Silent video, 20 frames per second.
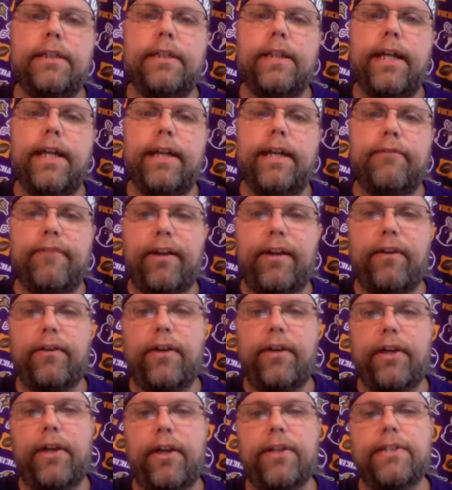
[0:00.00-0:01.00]
And failing
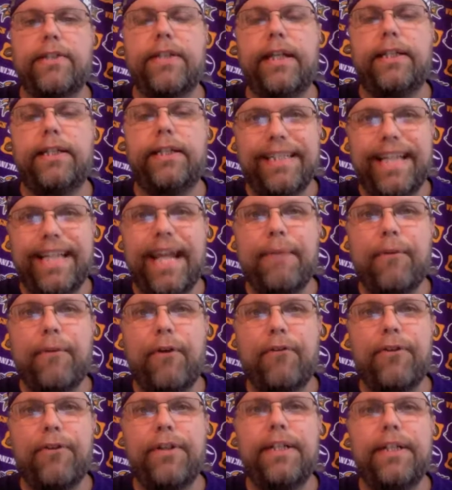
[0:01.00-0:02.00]
on onside kick. Game
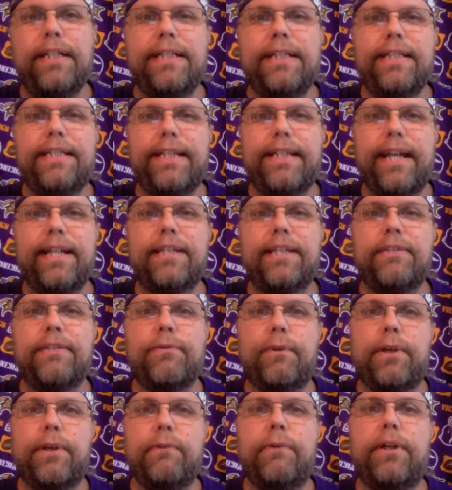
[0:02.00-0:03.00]
over,
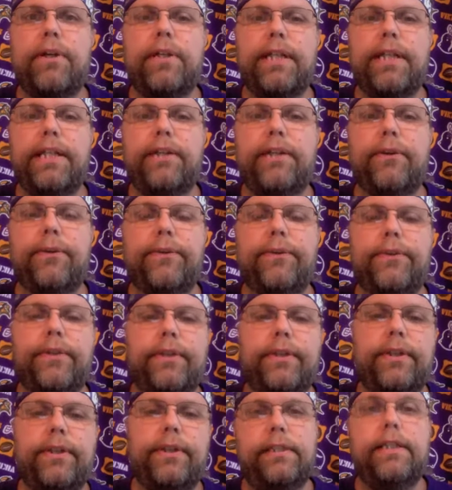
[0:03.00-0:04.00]
10-21 Eagles.
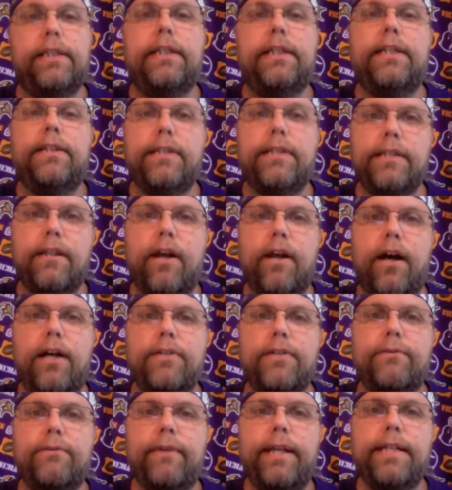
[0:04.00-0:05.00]
This
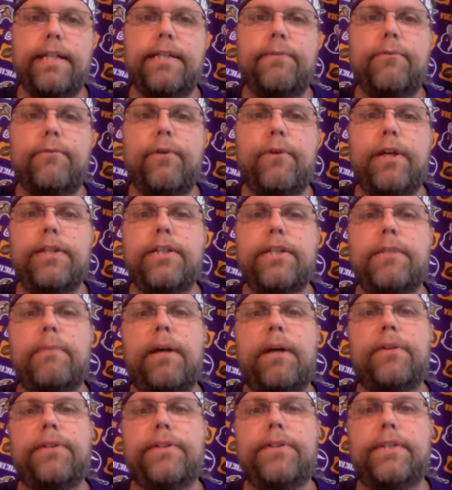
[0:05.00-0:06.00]
loss raised some questions
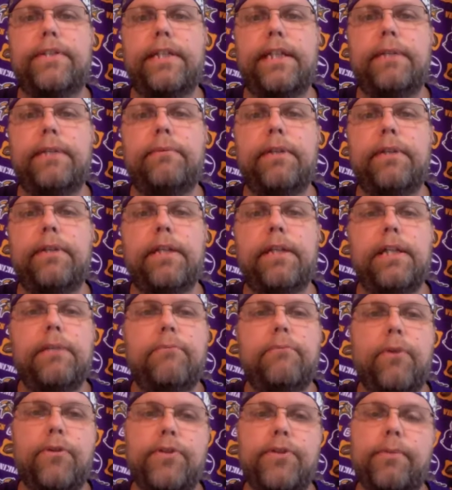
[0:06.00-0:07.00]
about this team,
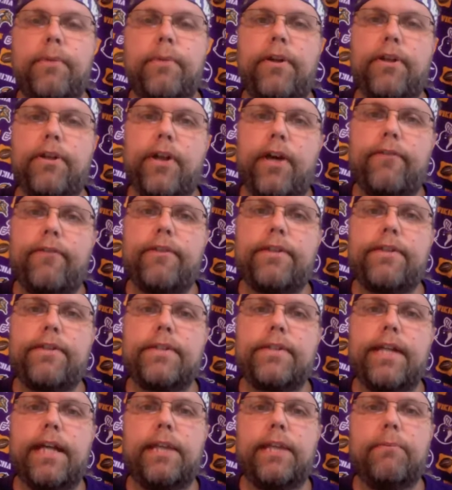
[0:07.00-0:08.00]
most of them on the offensive
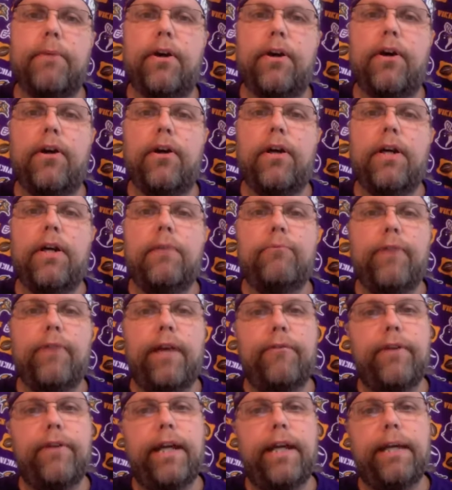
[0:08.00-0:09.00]
side of the ball.
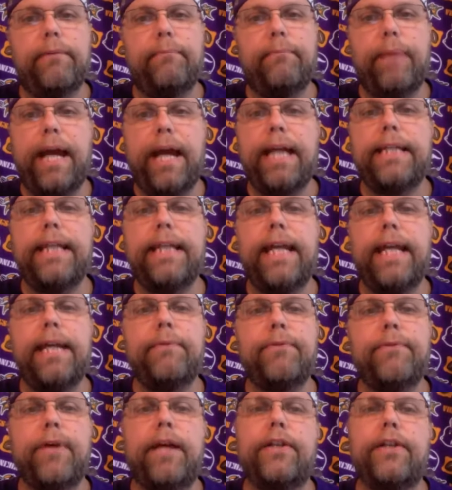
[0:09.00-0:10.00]
Bradford had a bad game
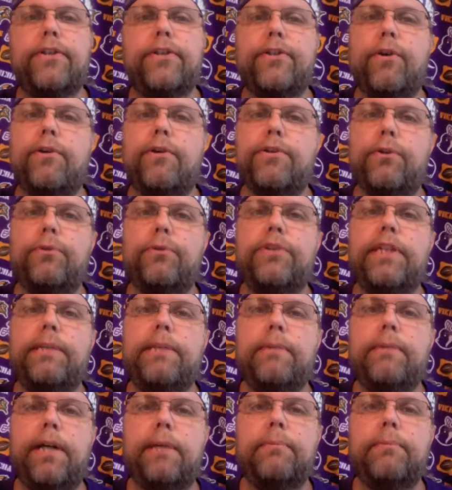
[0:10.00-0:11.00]
trying to show his old team
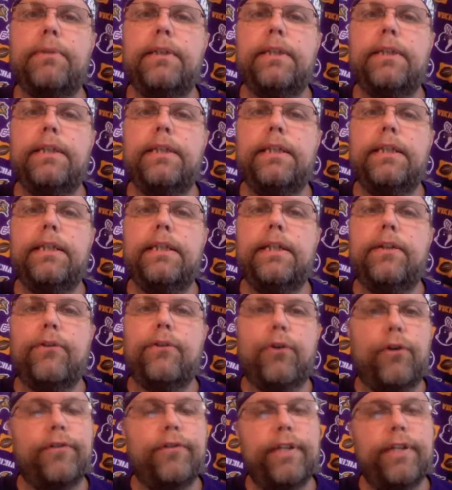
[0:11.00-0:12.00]
up.
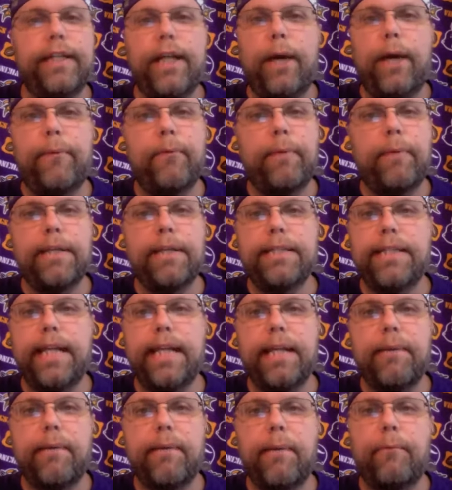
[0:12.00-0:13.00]
Norv didn't help him by
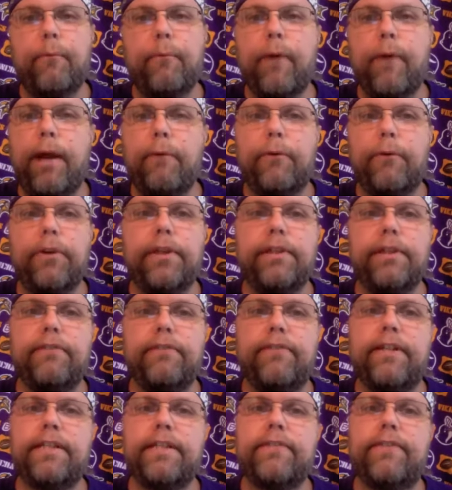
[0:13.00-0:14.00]
setting him up right where the
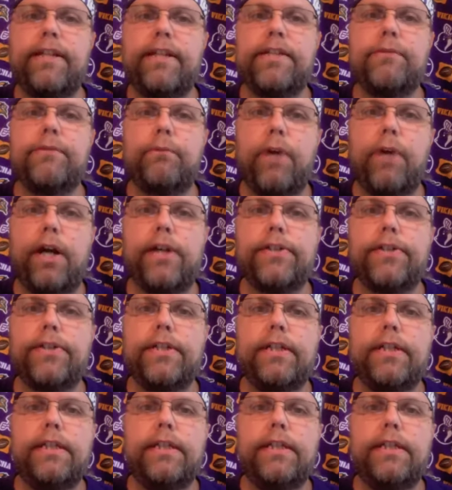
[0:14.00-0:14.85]
defensive ends rush.